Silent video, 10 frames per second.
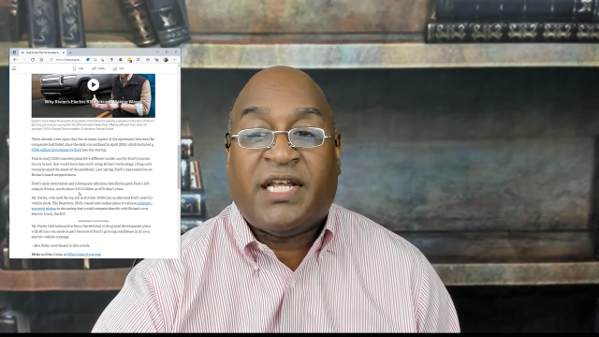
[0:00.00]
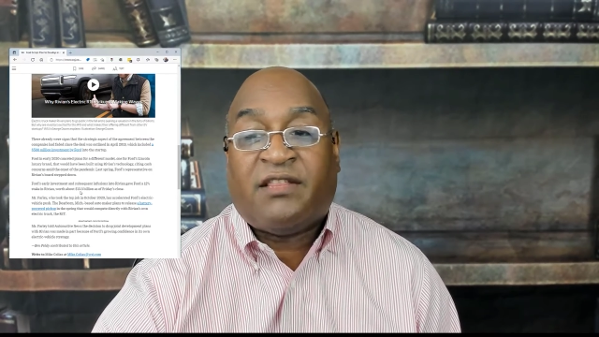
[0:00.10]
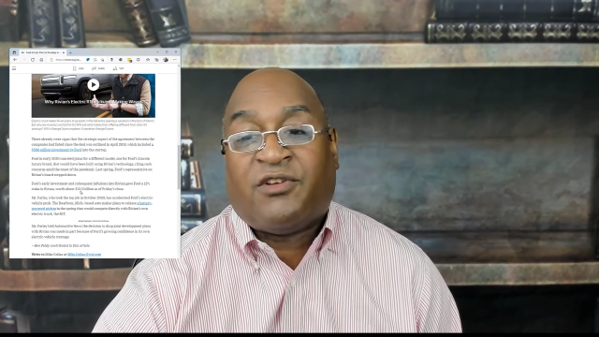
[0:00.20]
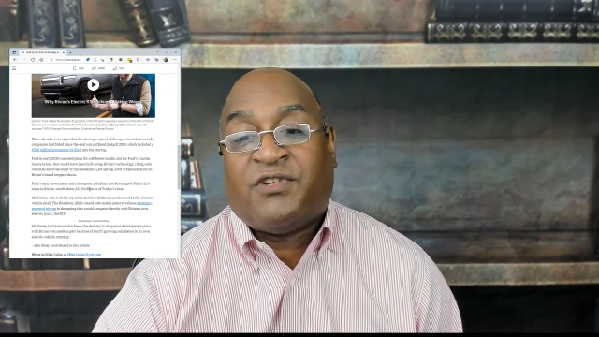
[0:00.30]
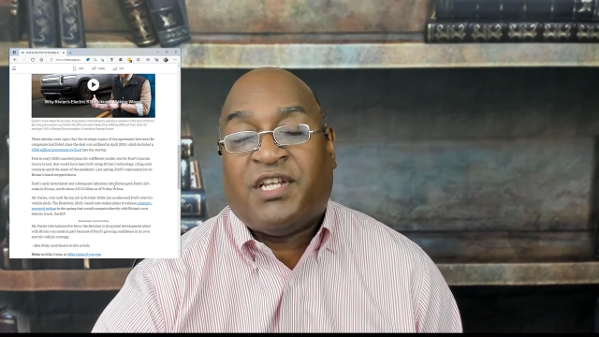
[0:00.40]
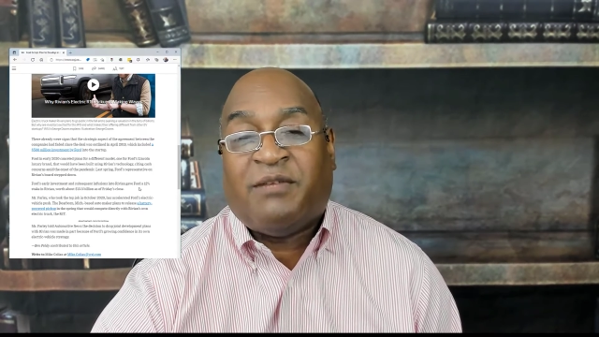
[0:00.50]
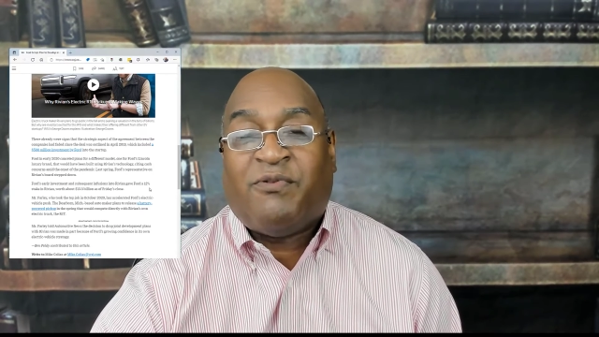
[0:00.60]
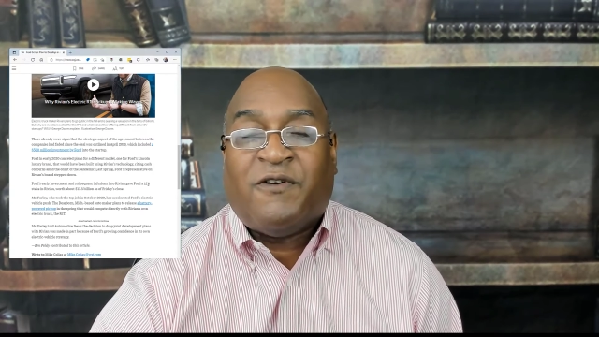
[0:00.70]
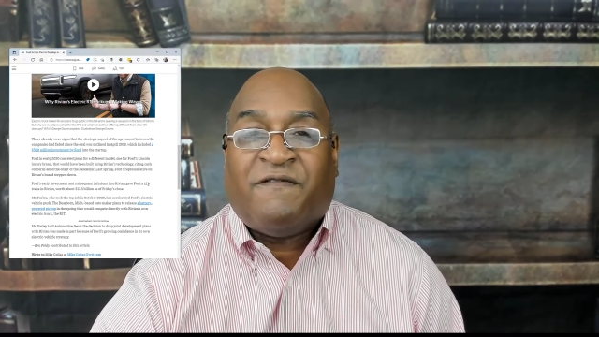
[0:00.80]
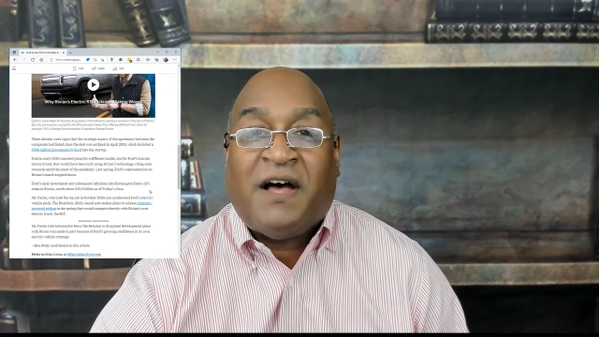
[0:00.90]
they get
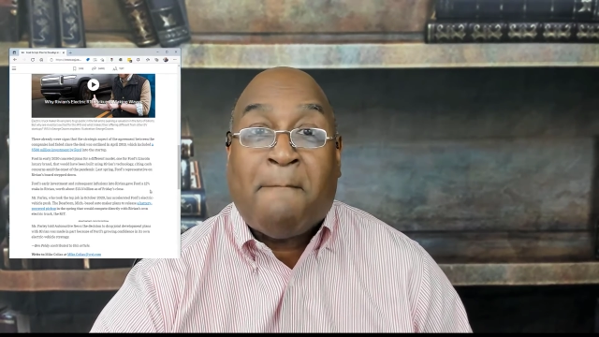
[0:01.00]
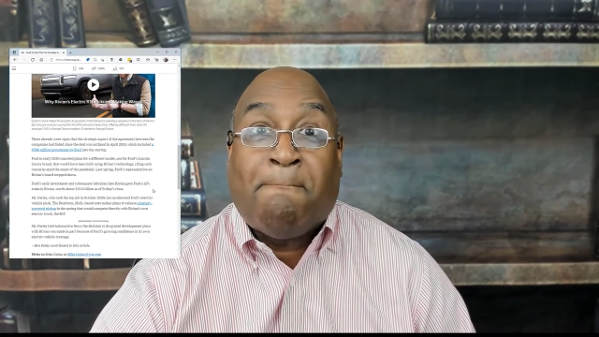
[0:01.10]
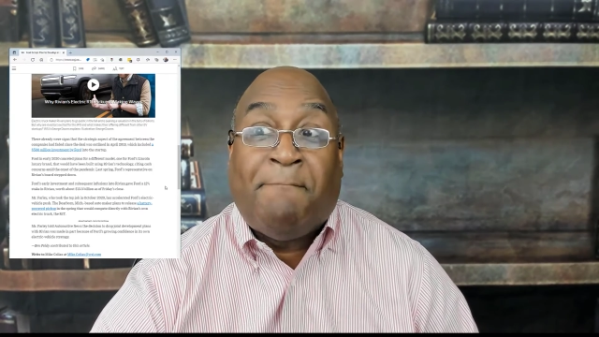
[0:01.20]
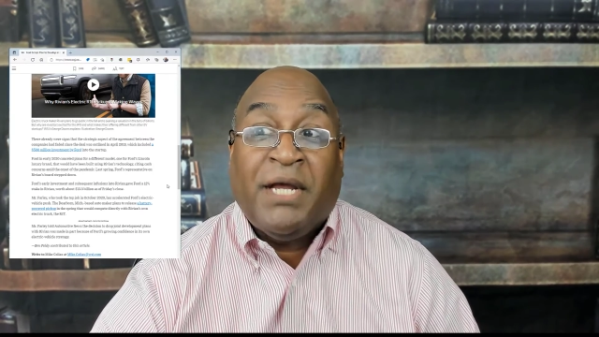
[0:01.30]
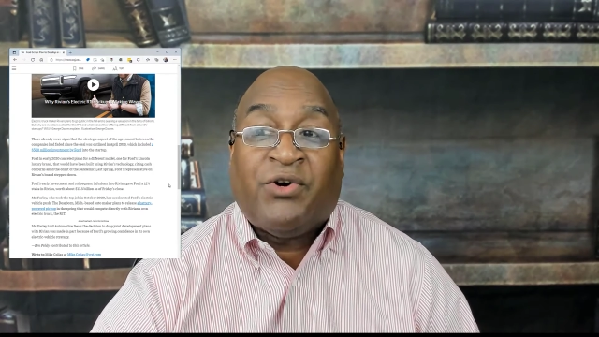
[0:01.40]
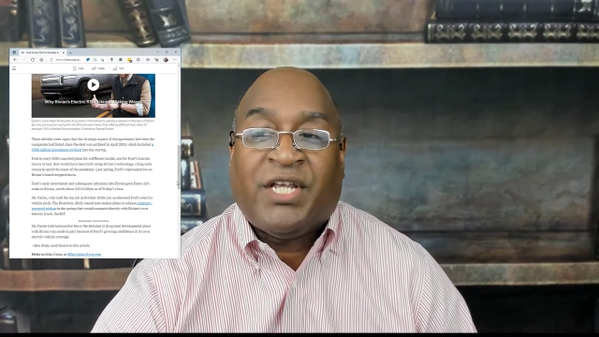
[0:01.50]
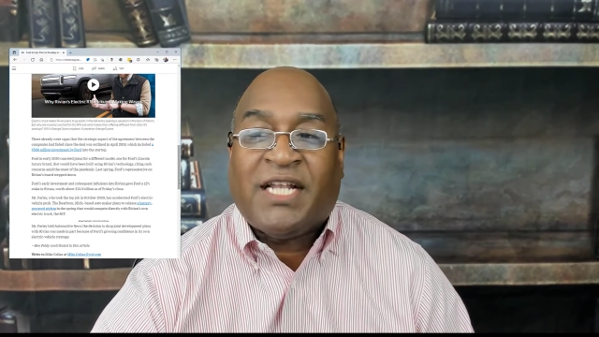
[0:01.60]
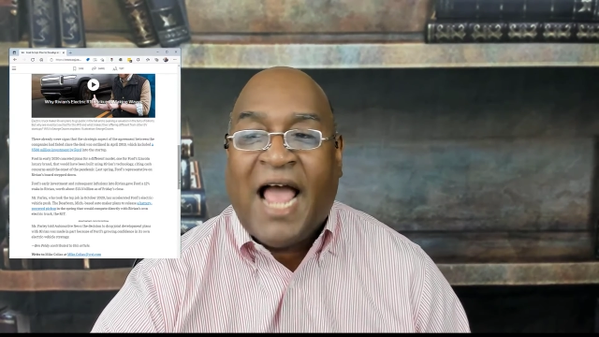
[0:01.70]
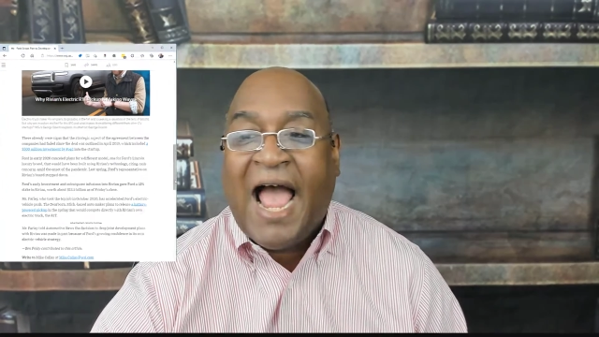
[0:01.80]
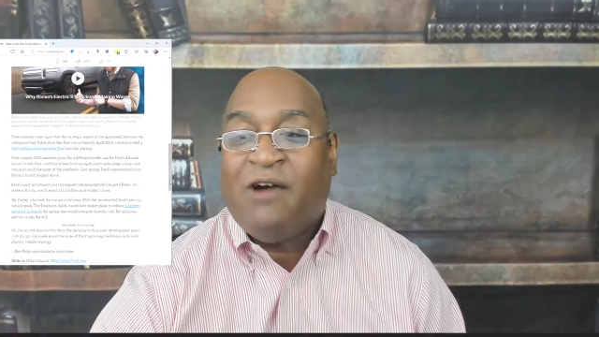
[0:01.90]
13.5
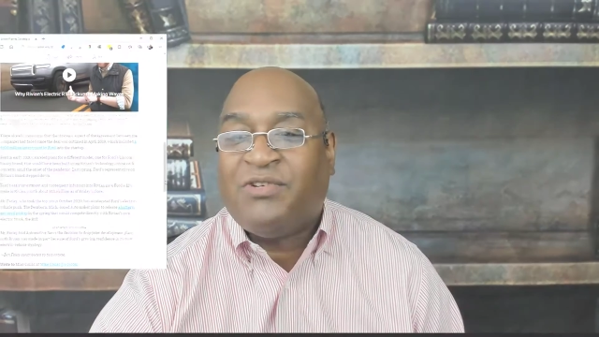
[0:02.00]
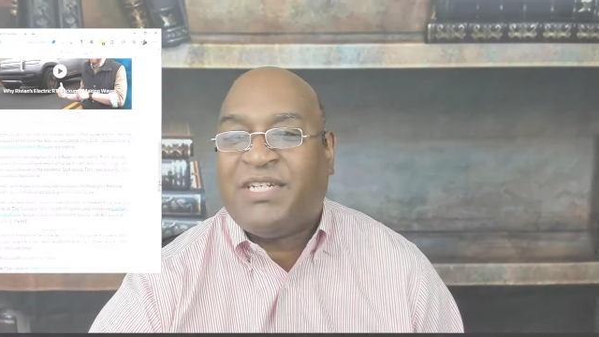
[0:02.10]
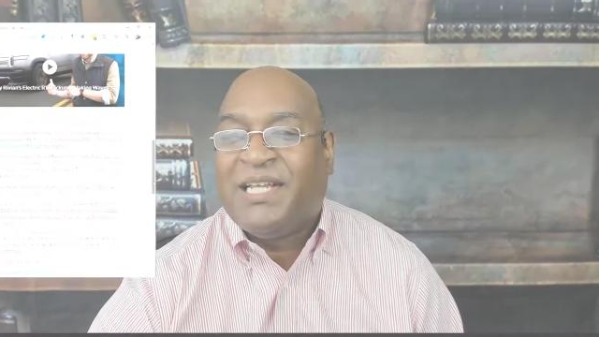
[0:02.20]
billion out.